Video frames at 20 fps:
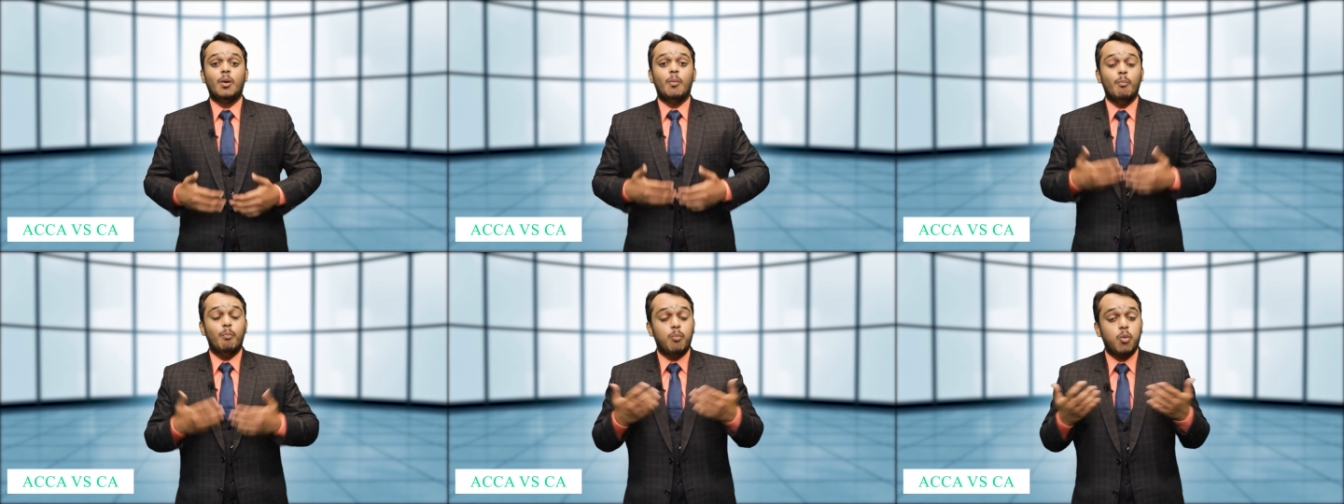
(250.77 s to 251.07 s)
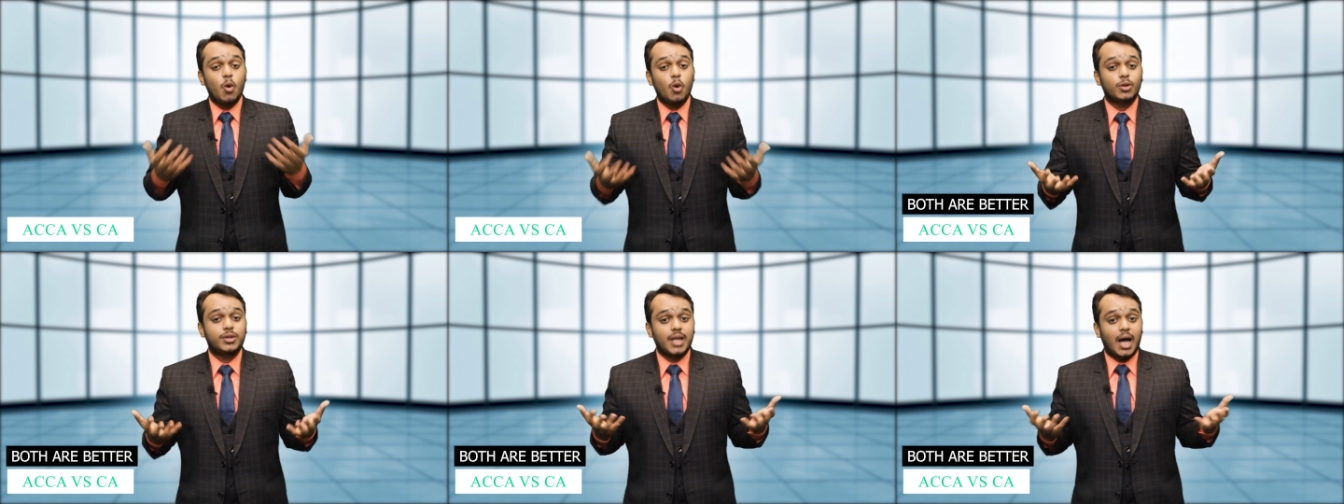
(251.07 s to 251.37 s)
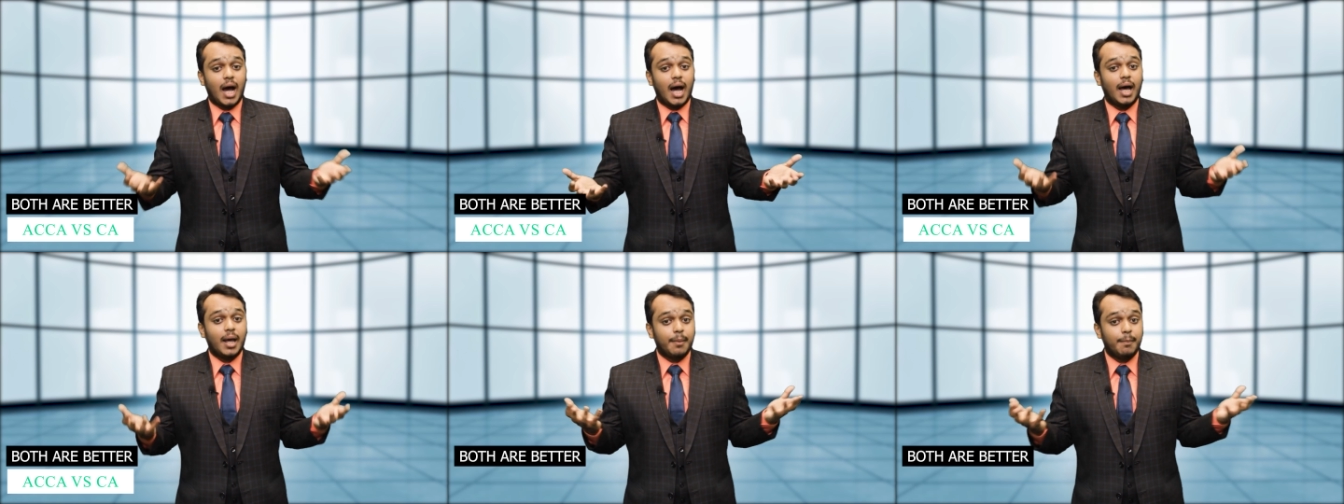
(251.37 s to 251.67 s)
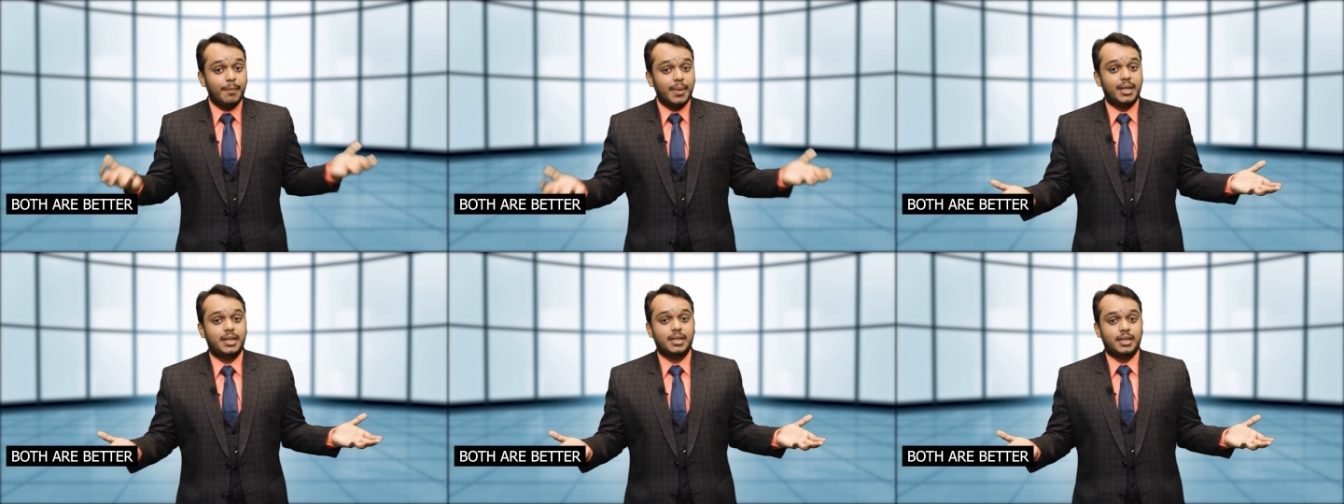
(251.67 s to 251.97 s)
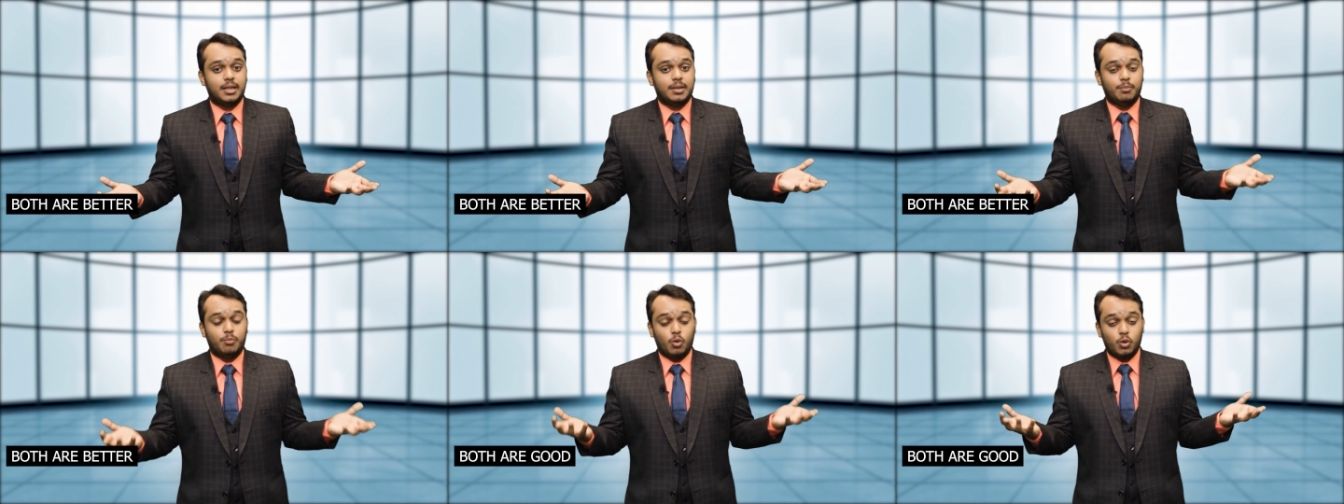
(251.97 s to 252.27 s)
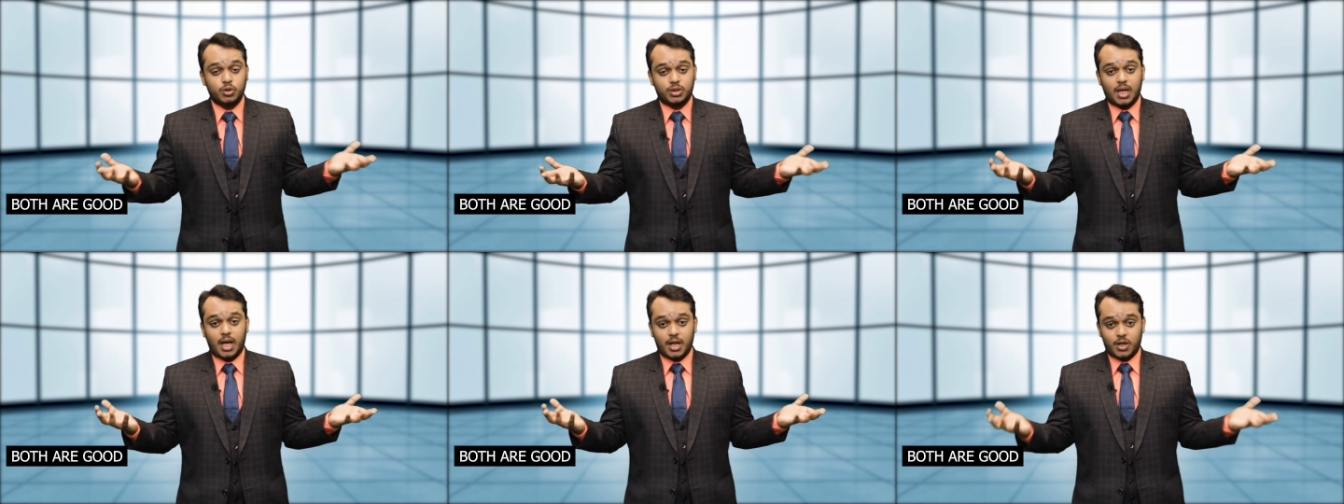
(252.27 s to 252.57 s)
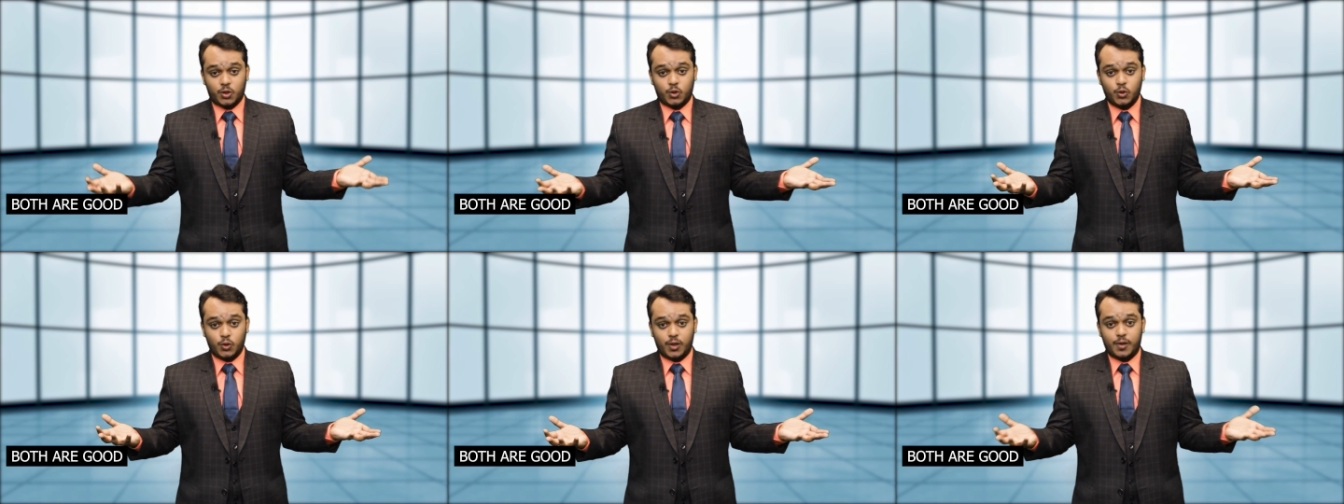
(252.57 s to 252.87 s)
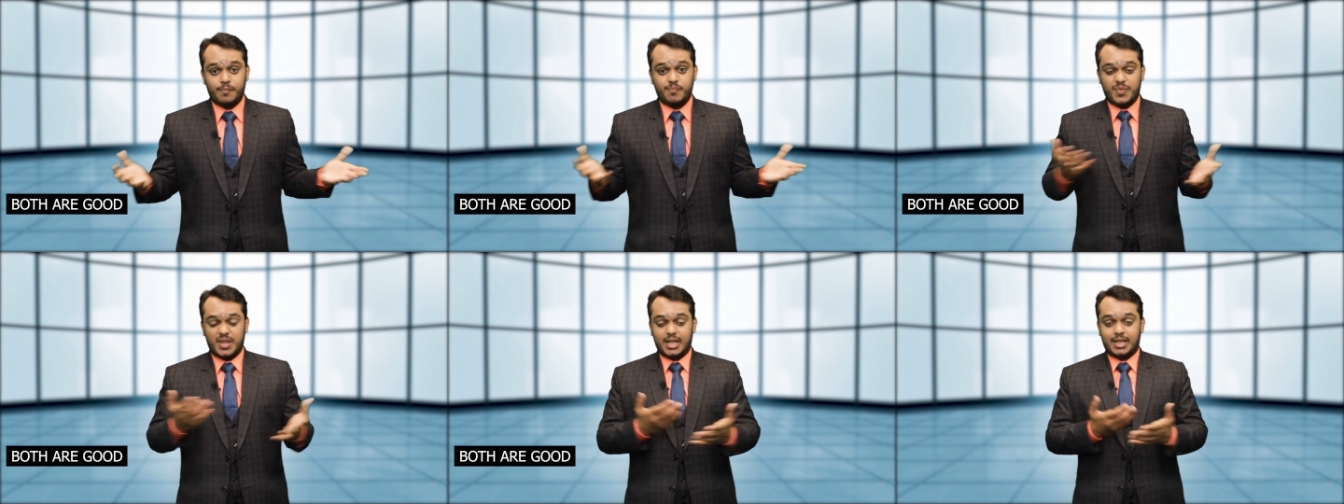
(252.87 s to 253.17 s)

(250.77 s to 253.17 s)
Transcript: Both are better, both are good.